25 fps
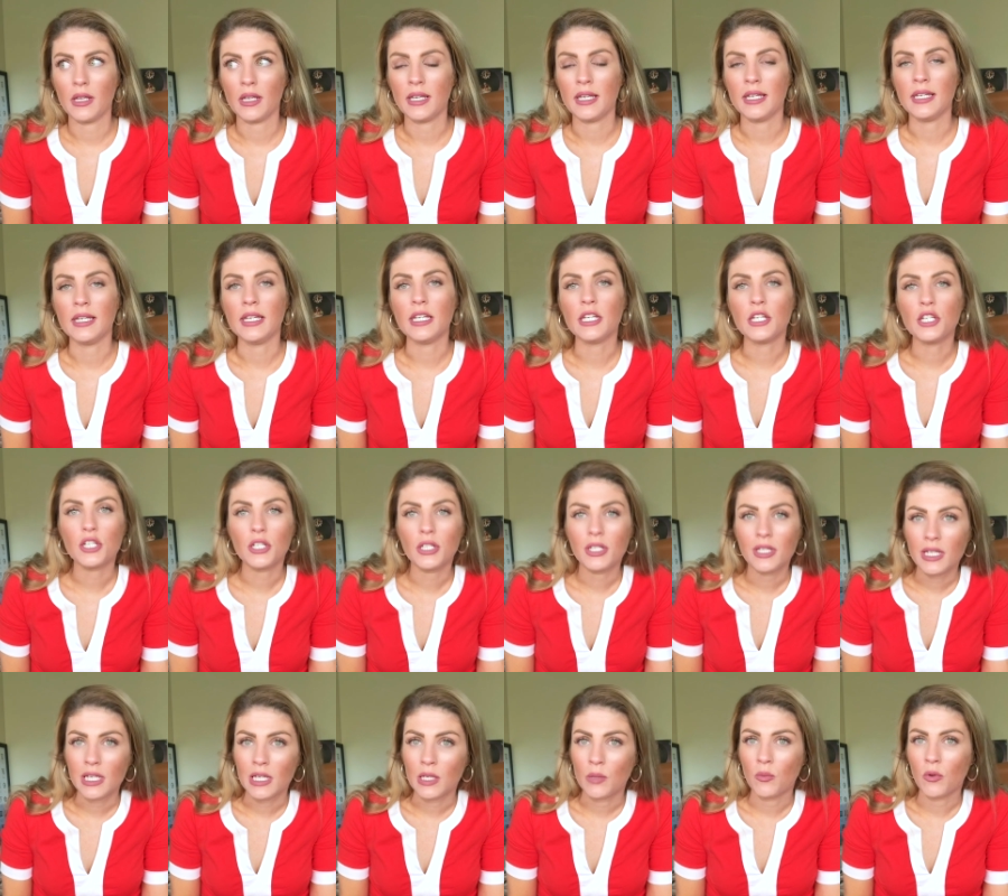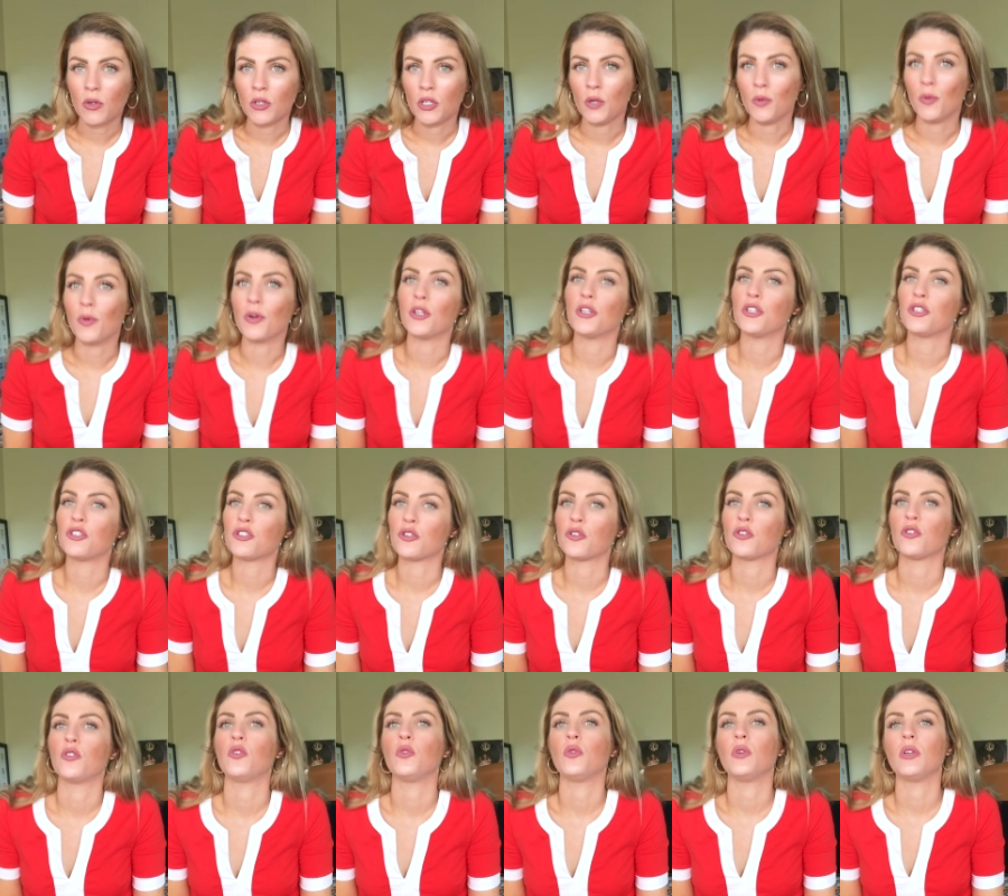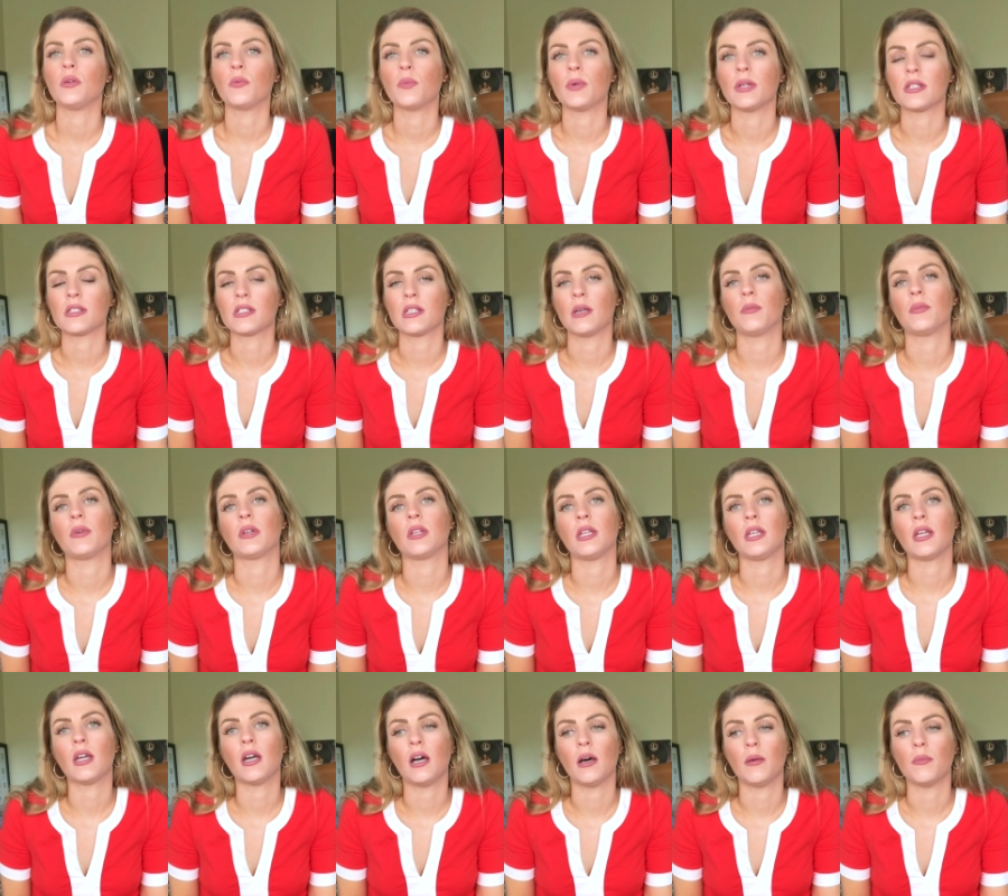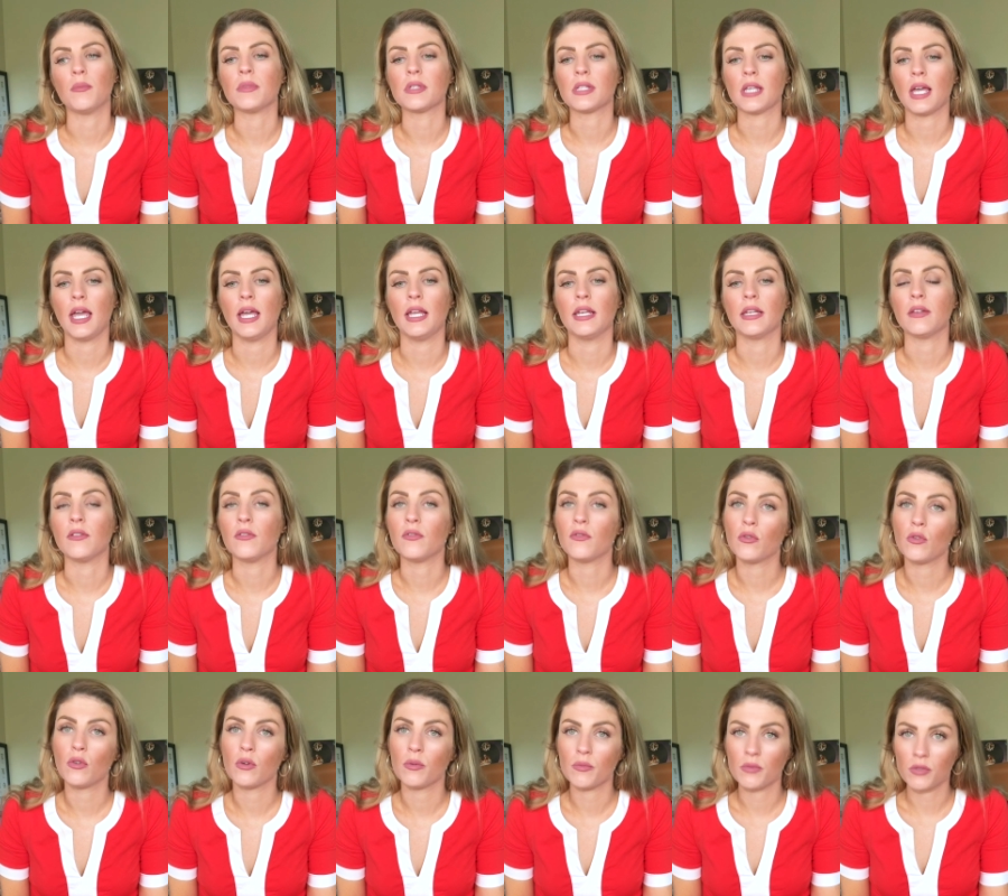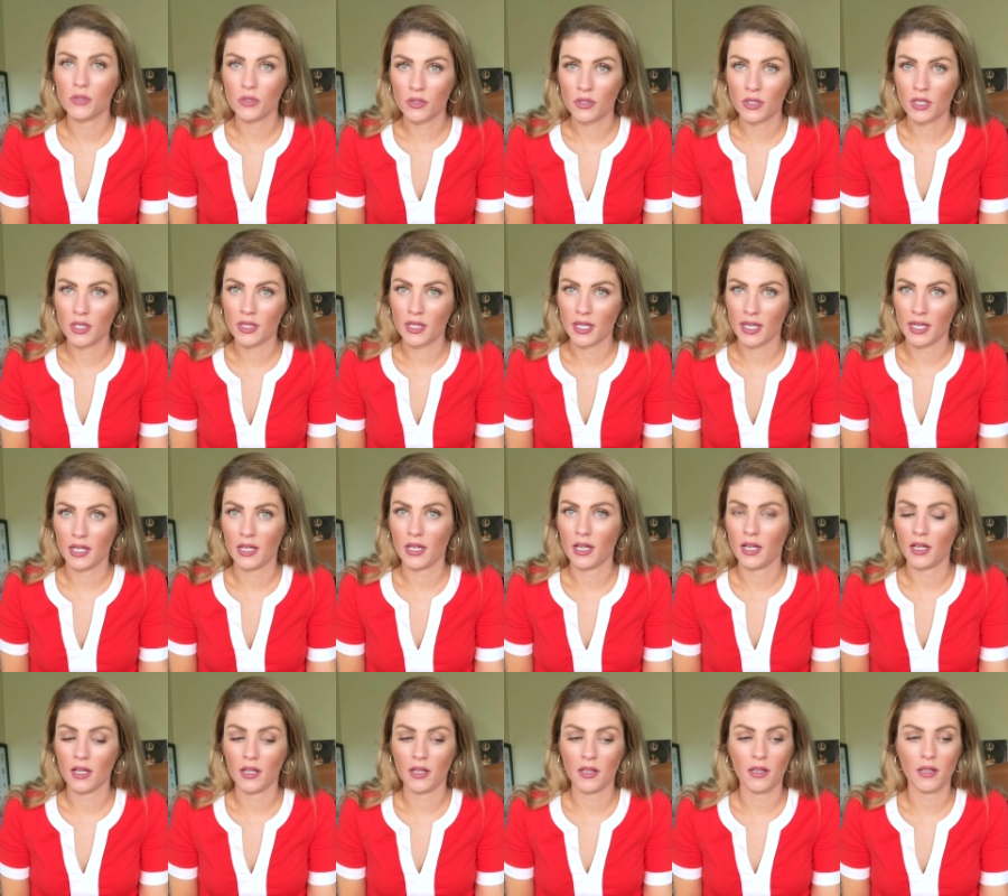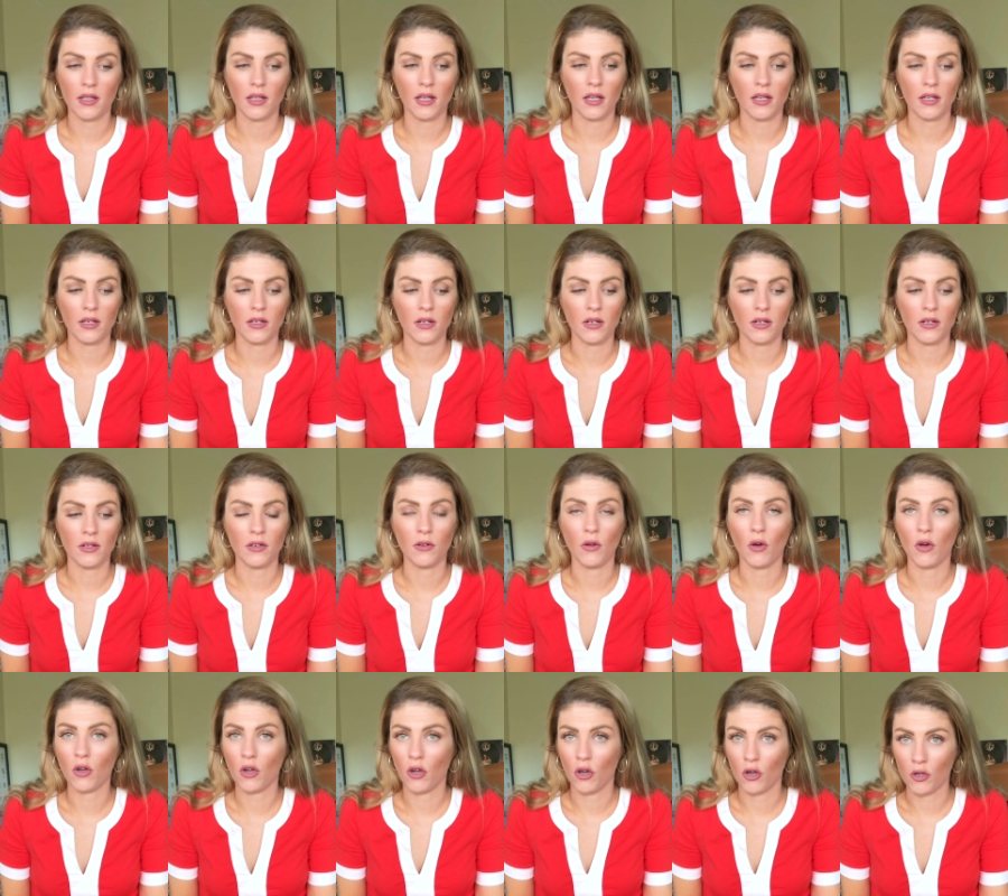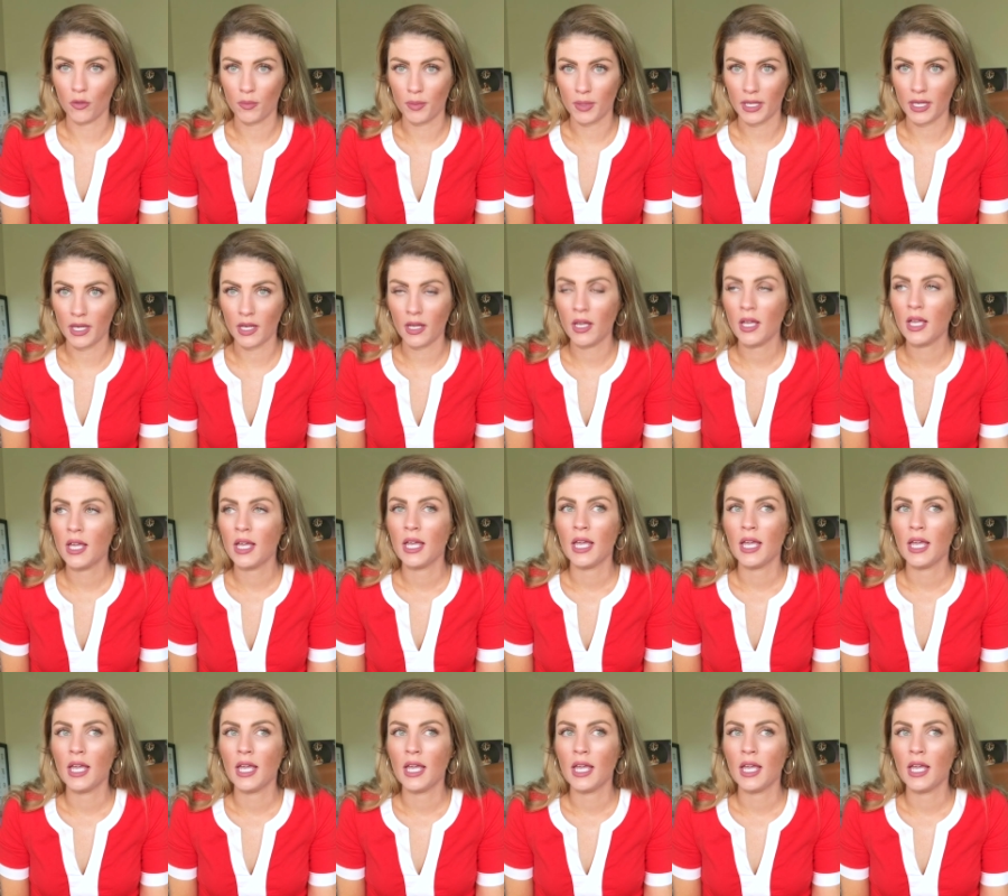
Initially, what you want to do when somebody comes and informs you that they are not coping